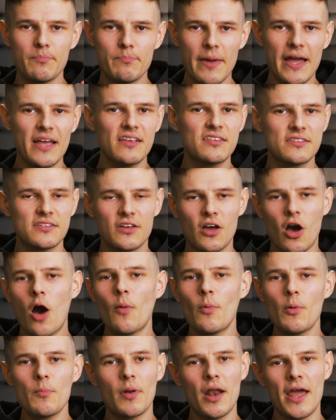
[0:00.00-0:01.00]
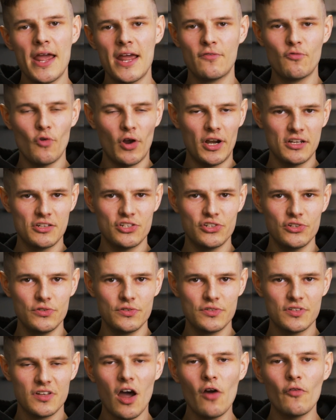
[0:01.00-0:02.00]
best carbon plated running
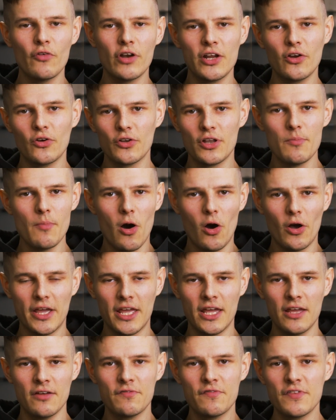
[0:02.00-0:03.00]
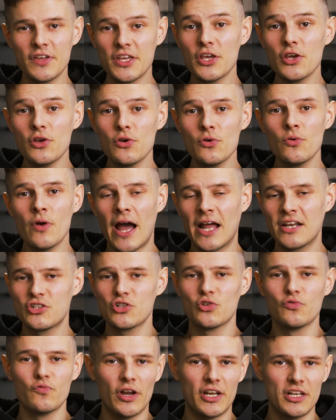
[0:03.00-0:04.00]
shoes currently on the market for you and
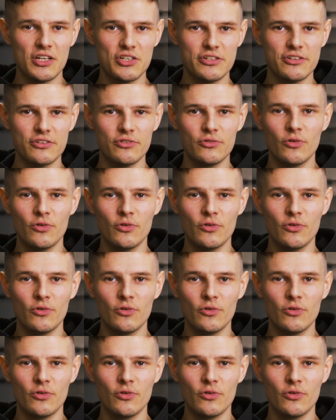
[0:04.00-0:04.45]
your running shoe